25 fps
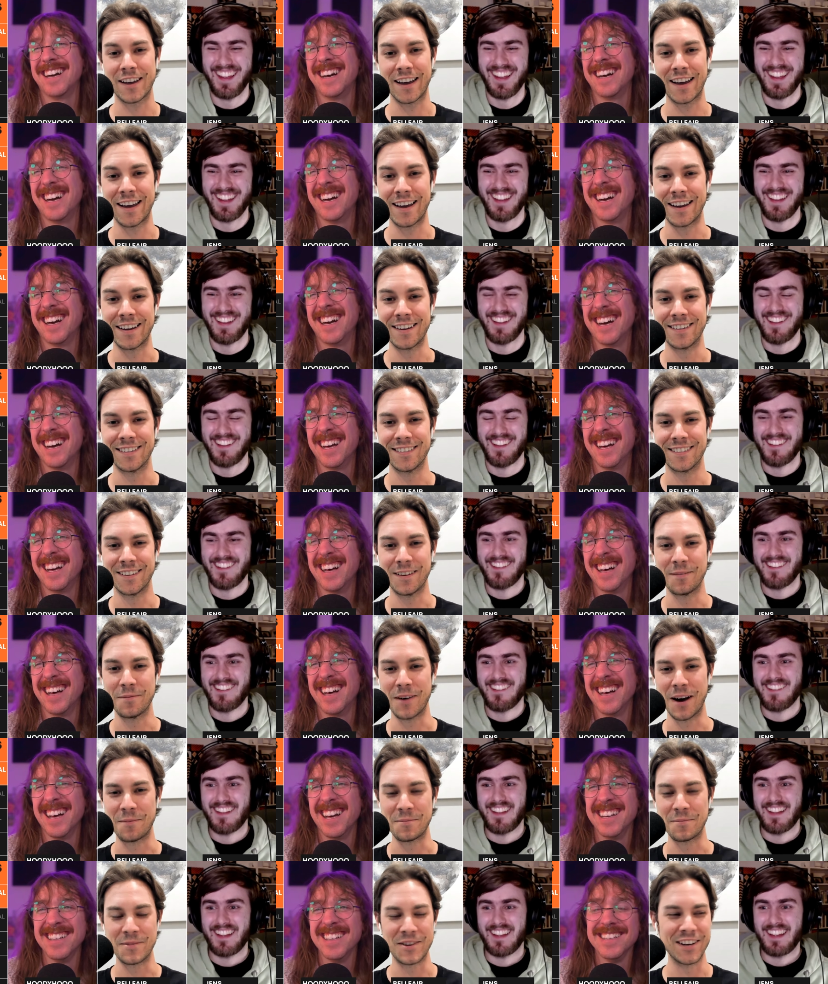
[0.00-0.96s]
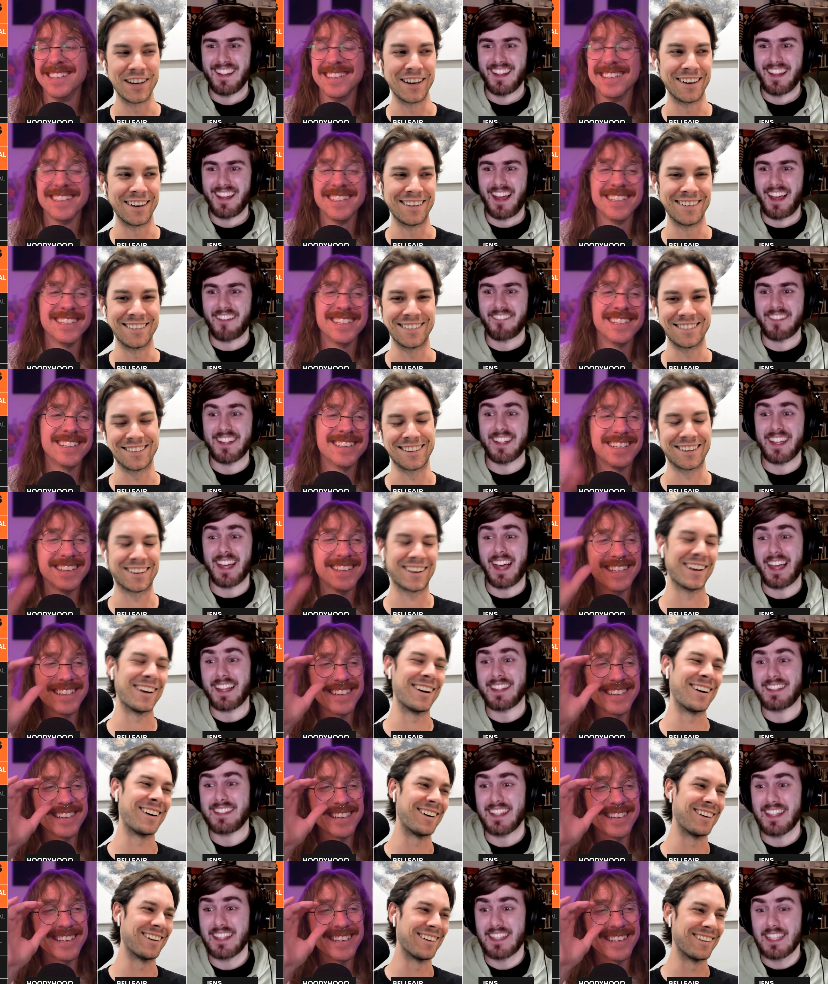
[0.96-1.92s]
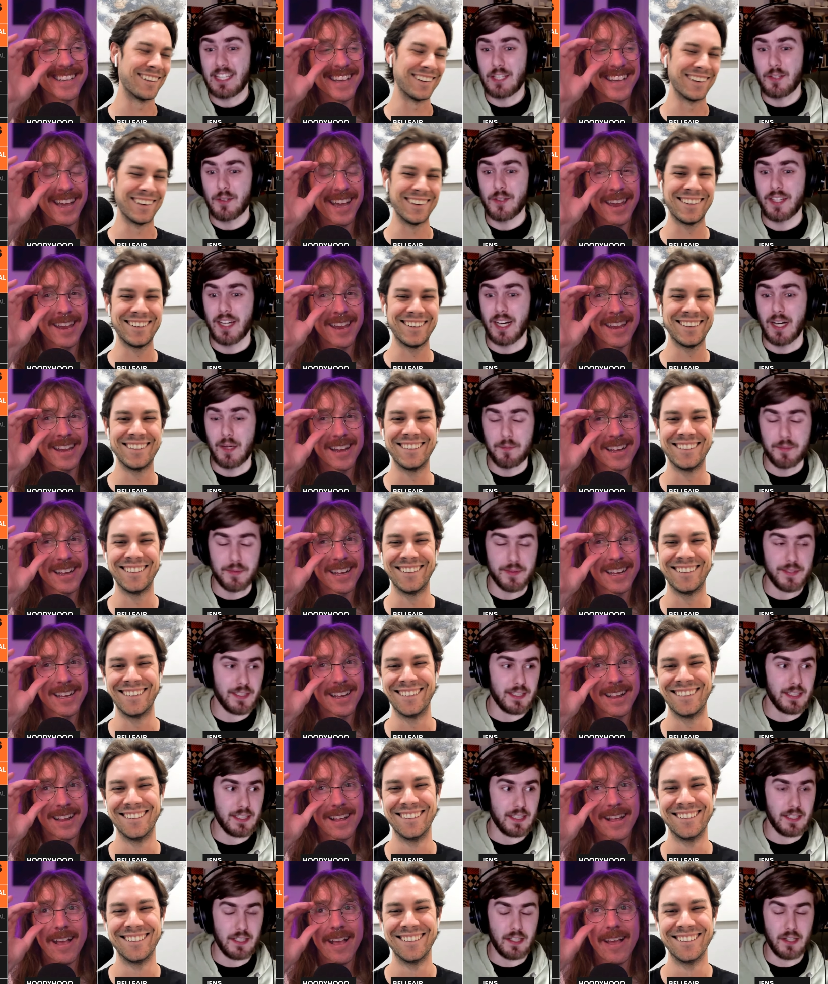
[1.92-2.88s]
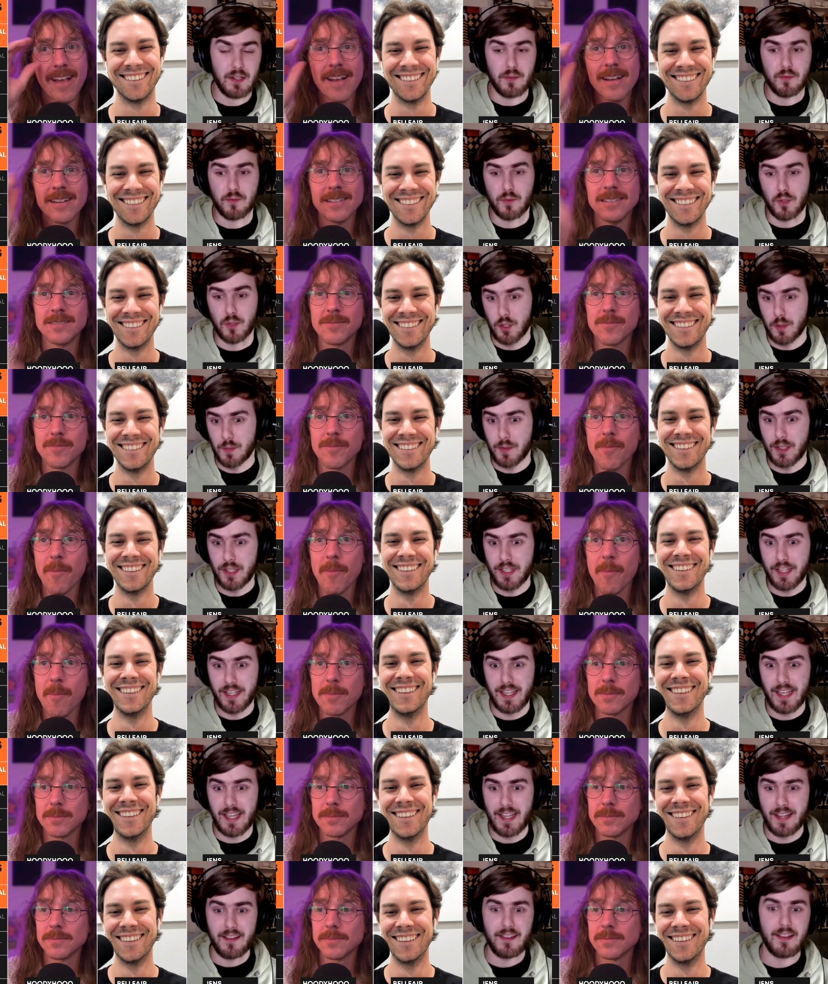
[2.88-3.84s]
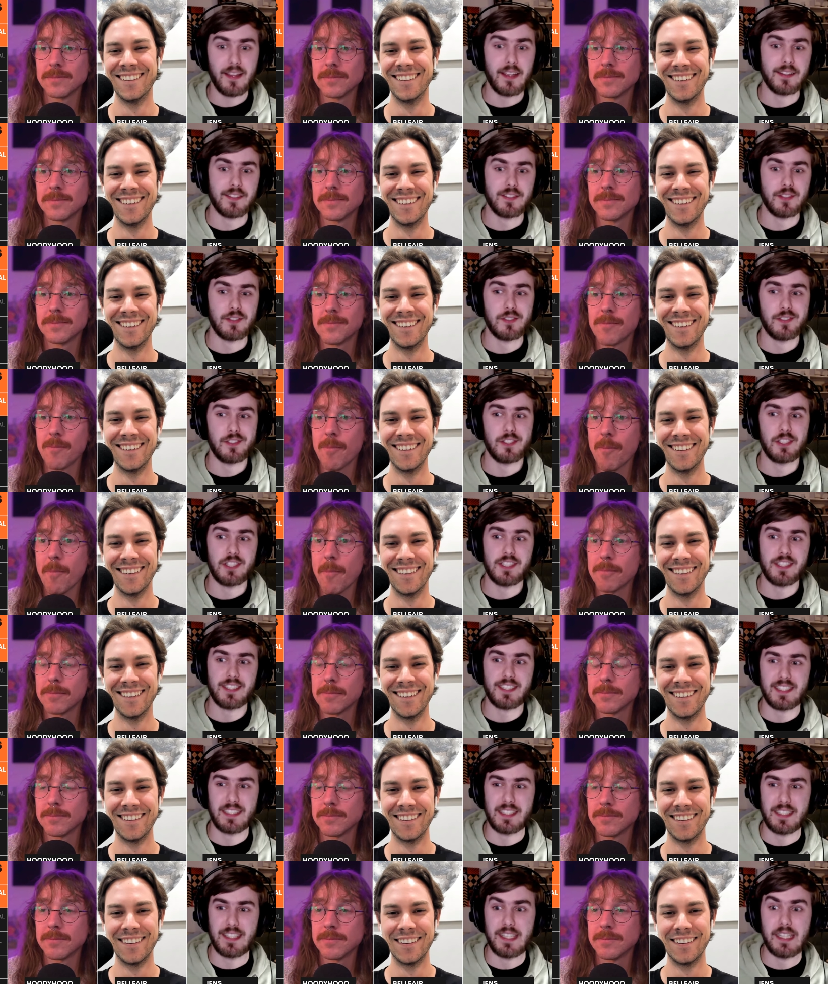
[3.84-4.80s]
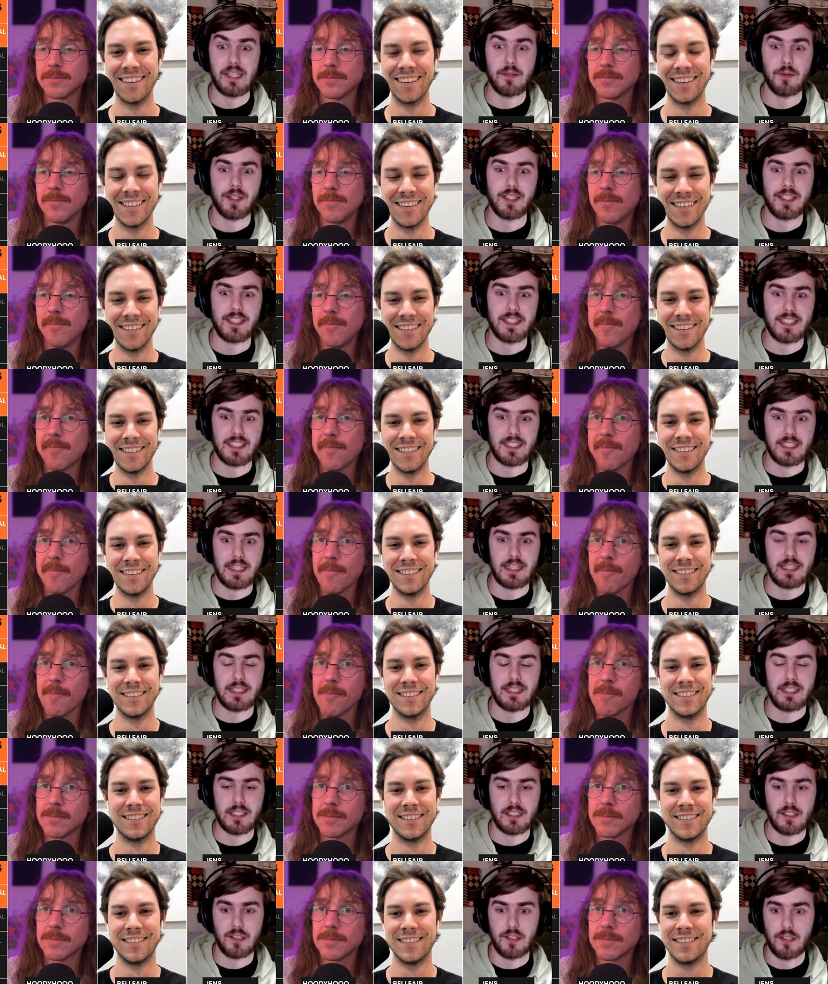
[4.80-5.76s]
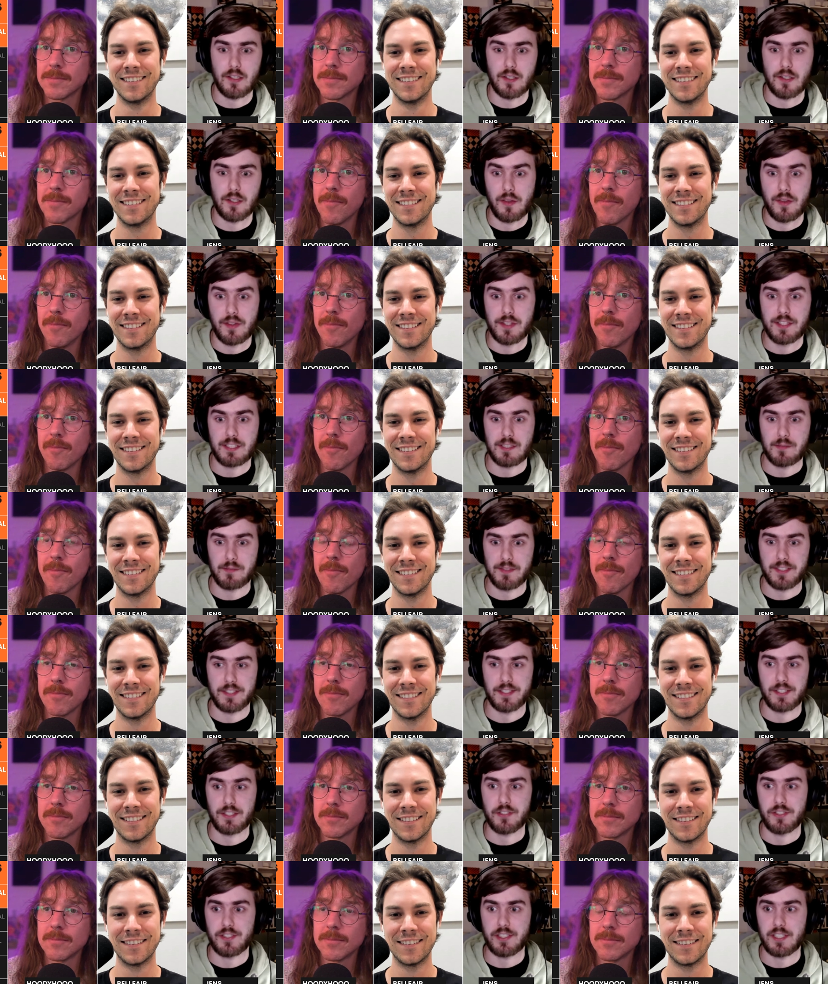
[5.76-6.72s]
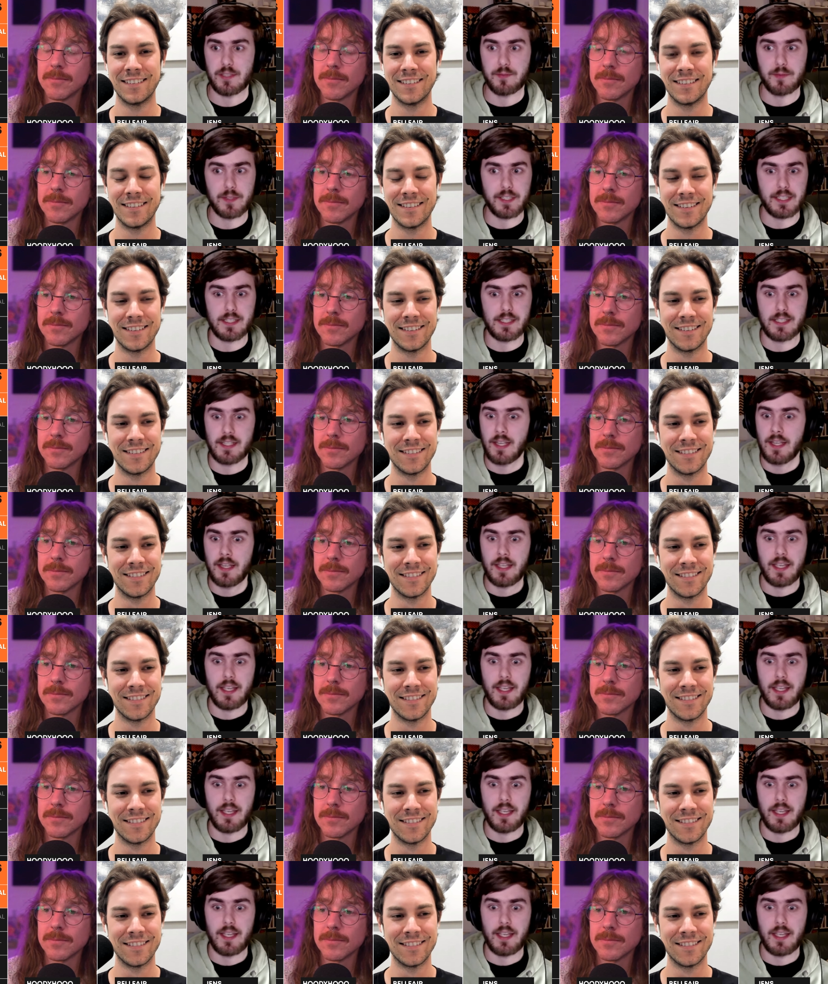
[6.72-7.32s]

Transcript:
Speaker 1: okay. I'm I'm good."
Speaker 2: I, I mean, like, I did oh. look up the rule book again to just see what it says on substitutions because